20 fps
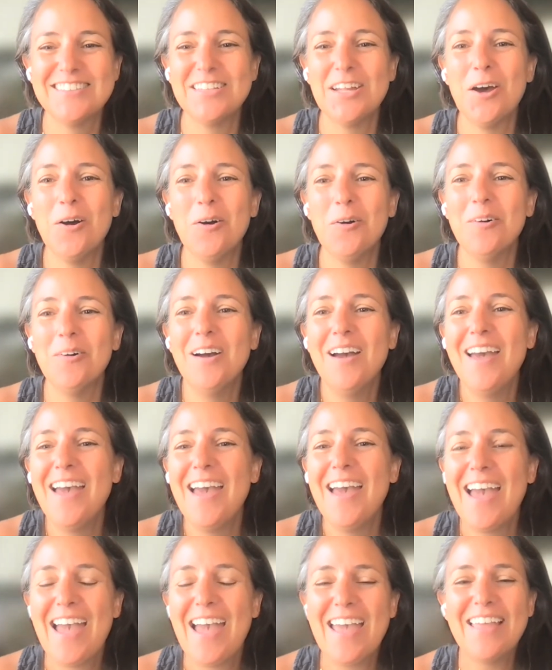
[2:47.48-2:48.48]
so
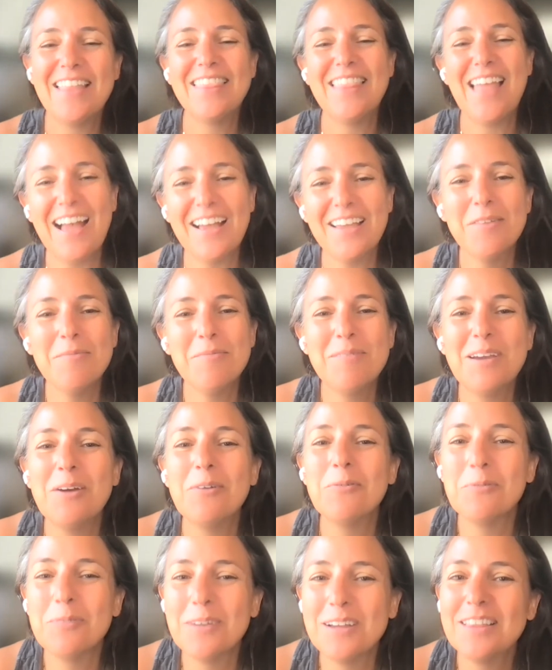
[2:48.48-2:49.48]
it, that can be
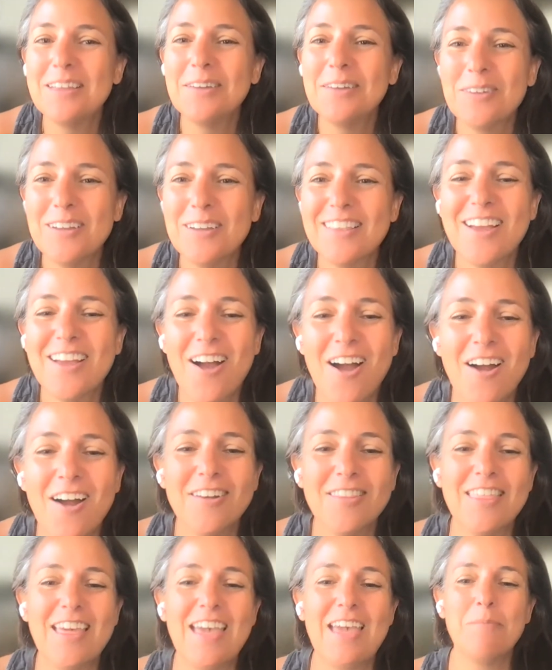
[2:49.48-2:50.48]
a really, really
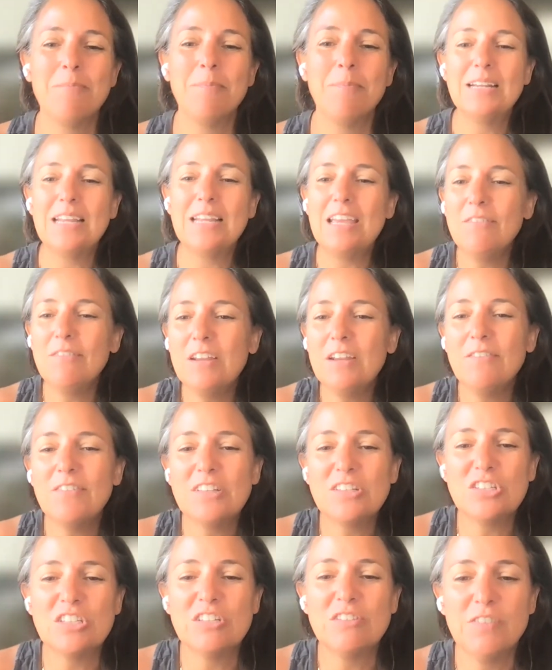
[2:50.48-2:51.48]
hard thing. But even if
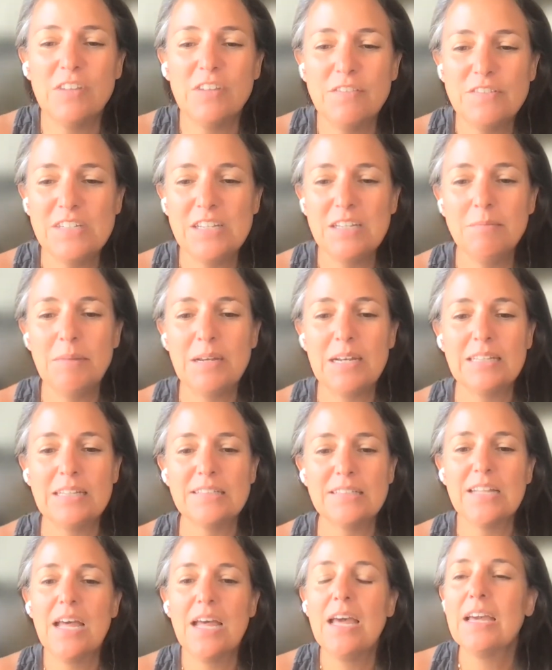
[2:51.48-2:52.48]
it's just 15
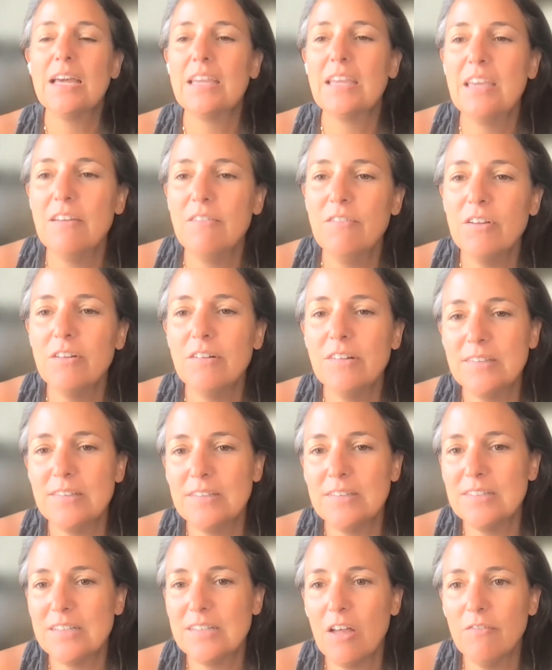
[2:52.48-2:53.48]
minutes, give
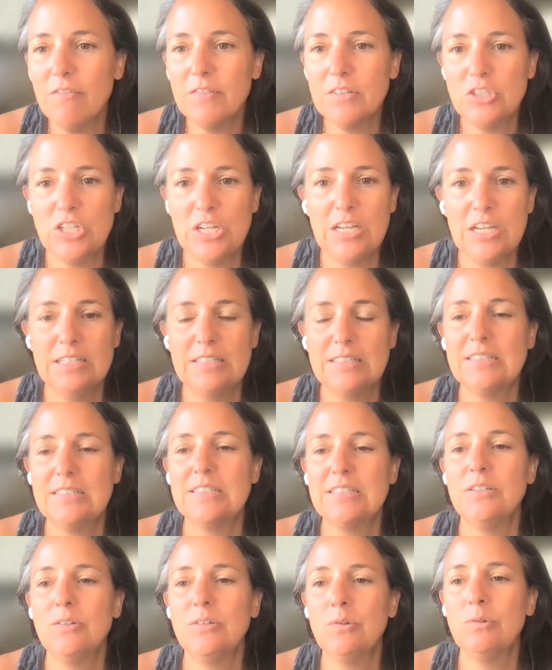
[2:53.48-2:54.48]
yourself a chance
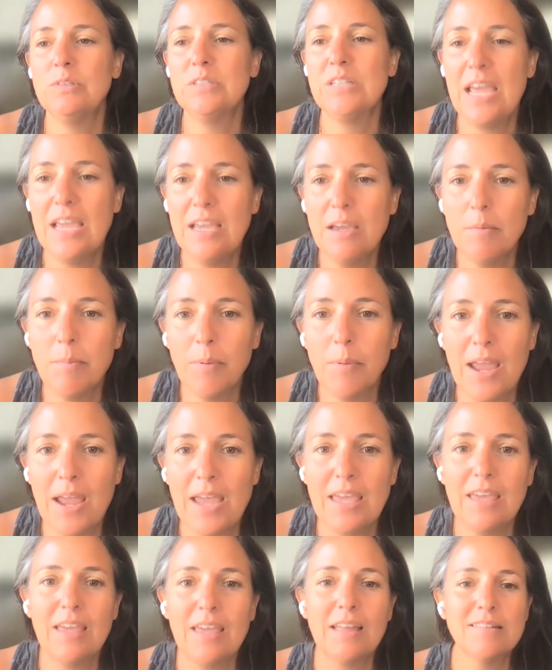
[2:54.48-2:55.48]
to take a
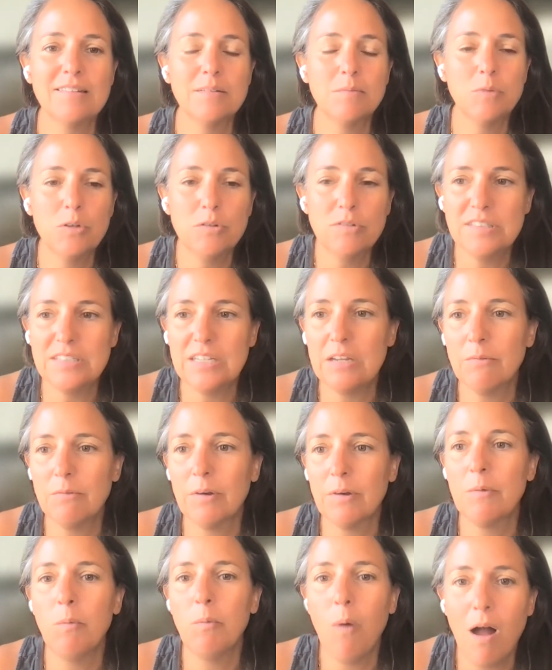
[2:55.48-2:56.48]
break, get some new
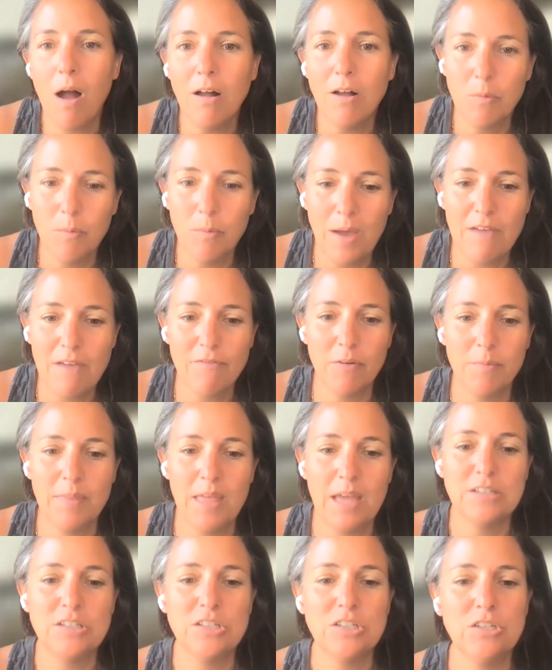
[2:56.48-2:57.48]
scenery, walk away from
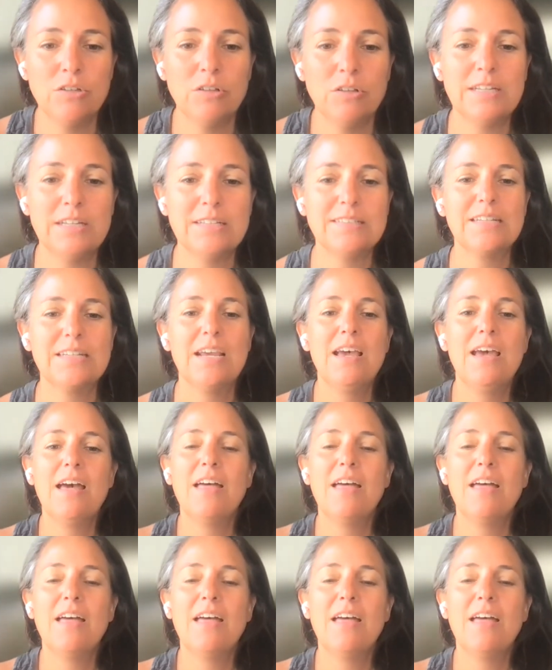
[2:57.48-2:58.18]
that to do list.